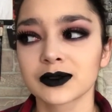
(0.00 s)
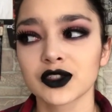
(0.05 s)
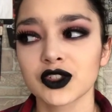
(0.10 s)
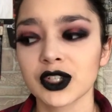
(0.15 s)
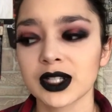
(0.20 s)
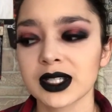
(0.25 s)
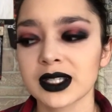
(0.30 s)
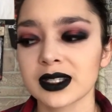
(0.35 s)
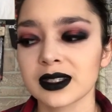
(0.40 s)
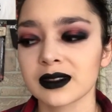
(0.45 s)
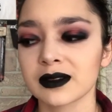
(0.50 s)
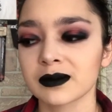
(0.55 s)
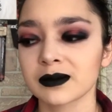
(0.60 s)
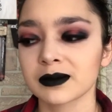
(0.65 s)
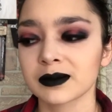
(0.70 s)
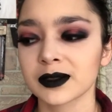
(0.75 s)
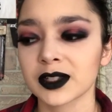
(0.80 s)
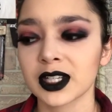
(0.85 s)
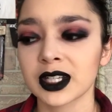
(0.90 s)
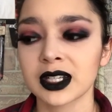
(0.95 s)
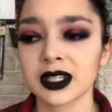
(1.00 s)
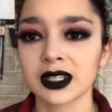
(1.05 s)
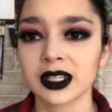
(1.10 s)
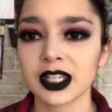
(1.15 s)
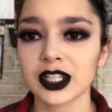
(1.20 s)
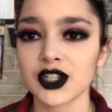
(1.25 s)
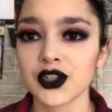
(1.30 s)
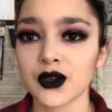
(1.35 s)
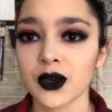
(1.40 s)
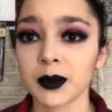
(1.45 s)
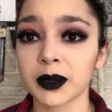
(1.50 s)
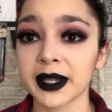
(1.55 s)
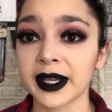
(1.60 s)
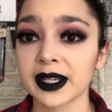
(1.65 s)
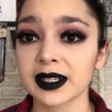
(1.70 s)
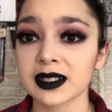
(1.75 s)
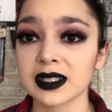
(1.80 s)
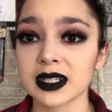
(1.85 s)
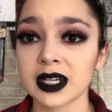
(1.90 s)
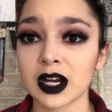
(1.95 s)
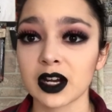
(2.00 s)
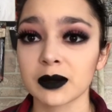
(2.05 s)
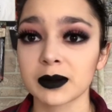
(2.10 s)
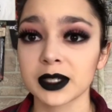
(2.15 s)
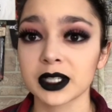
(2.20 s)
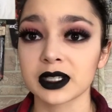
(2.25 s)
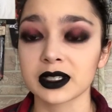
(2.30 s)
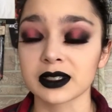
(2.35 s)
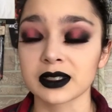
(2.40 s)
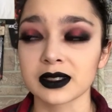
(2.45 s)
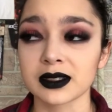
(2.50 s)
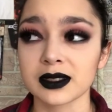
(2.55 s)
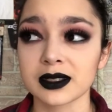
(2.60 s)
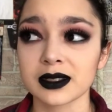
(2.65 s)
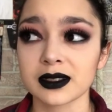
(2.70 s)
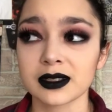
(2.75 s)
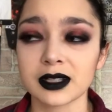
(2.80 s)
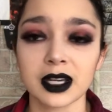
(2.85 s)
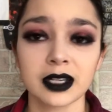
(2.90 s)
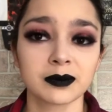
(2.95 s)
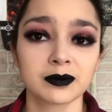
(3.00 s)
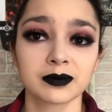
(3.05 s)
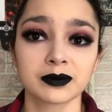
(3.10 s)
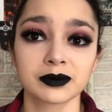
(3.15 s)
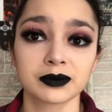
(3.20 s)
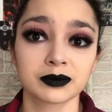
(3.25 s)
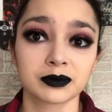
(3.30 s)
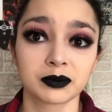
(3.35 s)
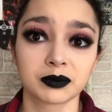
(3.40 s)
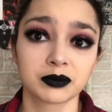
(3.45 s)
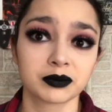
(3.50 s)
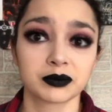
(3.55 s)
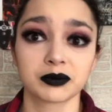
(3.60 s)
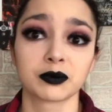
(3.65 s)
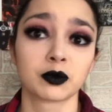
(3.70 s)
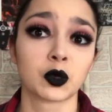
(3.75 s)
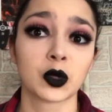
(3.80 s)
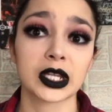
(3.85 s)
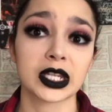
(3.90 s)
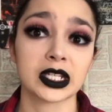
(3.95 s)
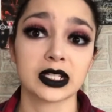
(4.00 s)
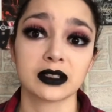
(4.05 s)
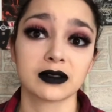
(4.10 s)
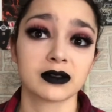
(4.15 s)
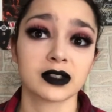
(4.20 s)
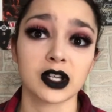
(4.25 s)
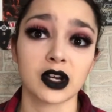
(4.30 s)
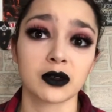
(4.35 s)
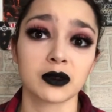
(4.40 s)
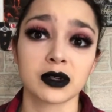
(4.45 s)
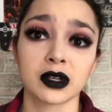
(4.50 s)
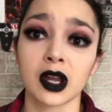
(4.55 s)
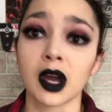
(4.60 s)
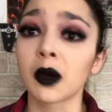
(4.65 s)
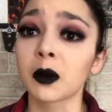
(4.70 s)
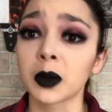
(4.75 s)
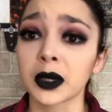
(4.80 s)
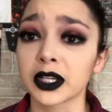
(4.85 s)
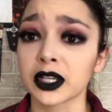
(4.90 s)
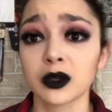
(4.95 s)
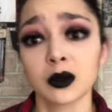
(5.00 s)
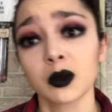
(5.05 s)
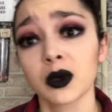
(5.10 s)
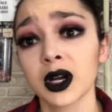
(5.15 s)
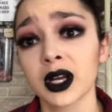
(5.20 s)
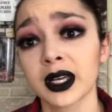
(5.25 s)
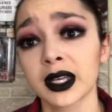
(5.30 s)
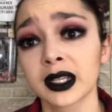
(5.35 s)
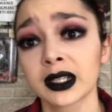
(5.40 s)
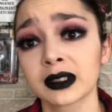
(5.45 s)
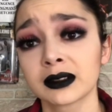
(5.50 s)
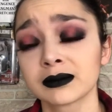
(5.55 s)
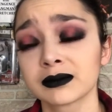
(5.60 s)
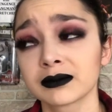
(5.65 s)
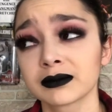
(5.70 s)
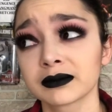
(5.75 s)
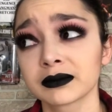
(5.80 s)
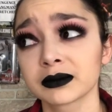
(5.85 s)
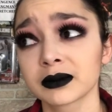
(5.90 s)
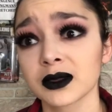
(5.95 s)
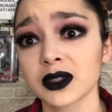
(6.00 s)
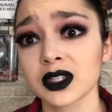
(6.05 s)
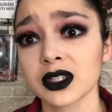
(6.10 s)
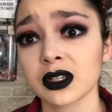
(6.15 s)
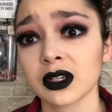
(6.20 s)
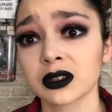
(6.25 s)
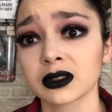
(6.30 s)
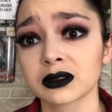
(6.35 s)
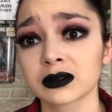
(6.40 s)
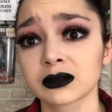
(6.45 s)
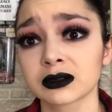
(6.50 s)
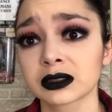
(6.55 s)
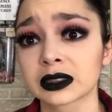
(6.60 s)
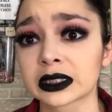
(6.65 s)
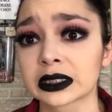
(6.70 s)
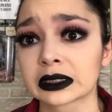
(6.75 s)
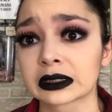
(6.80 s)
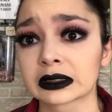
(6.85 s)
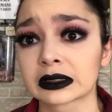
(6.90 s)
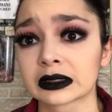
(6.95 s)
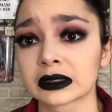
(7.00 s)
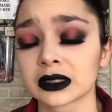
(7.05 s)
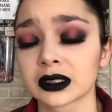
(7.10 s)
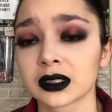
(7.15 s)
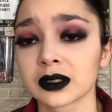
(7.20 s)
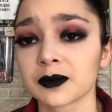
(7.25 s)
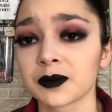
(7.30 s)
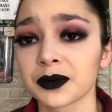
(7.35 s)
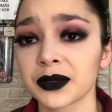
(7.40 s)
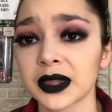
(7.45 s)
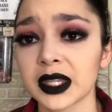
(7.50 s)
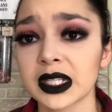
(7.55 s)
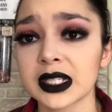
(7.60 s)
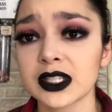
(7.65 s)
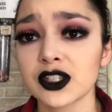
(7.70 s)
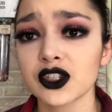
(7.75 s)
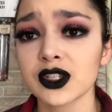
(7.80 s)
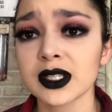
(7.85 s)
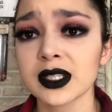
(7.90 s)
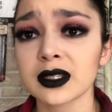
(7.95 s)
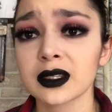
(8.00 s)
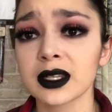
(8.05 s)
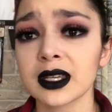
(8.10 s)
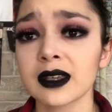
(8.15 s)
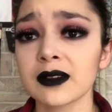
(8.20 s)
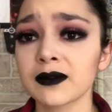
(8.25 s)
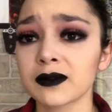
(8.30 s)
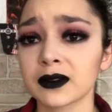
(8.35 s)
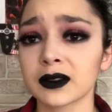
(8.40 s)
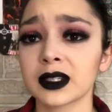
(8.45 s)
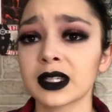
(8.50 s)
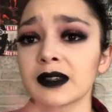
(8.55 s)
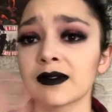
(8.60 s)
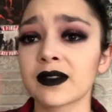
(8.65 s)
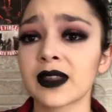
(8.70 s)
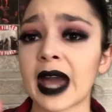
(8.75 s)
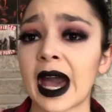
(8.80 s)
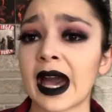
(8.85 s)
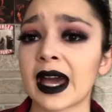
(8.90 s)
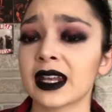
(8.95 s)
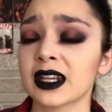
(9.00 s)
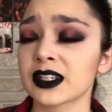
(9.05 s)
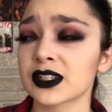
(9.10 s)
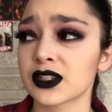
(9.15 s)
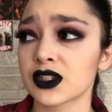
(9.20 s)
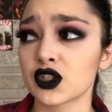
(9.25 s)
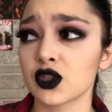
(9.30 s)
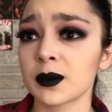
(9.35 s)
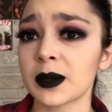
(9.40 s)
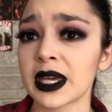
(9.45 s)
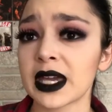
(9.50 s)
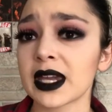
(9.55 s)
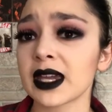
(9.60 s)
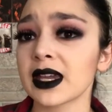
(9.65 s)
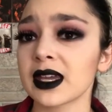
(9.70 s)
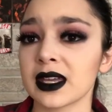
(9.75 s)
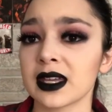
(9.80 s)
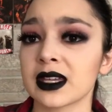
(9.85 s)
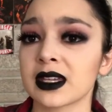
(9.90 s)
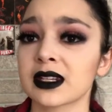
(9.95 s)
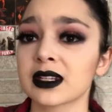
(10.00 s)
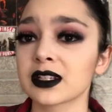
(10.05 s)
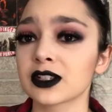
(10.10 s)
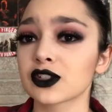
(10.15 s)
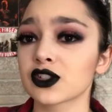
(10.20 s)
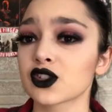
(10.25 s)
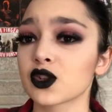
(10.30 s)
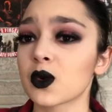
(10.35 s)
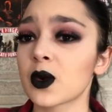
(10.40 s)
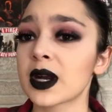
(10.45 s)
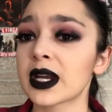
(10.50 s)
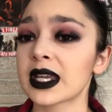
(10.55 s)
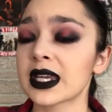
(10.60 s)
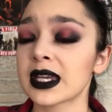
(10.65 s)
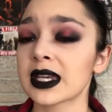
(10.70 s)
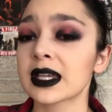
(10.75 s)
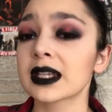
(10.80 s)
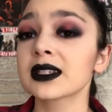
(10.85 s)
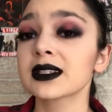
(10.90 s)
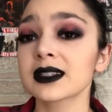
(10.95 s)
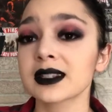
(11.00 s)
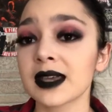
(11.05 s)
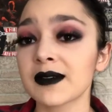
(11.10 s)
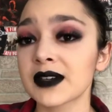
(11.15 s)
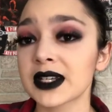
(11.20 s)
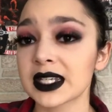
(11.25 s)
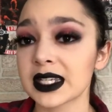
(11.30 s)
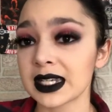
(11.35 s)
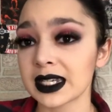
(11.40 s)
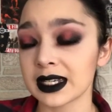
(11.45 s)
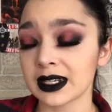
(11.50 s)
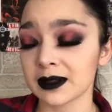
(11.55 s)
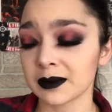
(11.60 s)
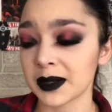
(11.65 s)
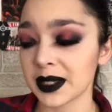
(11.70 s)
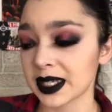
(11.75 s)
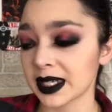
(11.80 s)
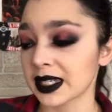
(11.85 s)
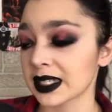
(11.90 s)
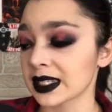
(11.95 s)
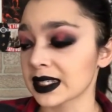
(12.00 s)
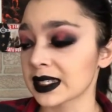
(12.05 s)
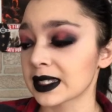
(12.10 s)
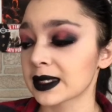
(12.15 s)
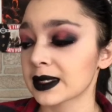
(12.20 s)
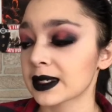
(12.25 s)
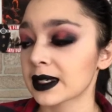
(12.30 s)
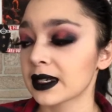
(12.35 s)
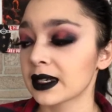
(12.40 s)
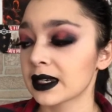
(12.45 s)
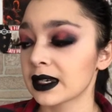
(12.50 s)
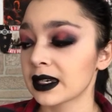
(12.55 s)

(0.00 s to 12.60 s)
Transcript: just gonna get you a blank stare because I really don't know what you want. So let's just leave that assuming in 2017, because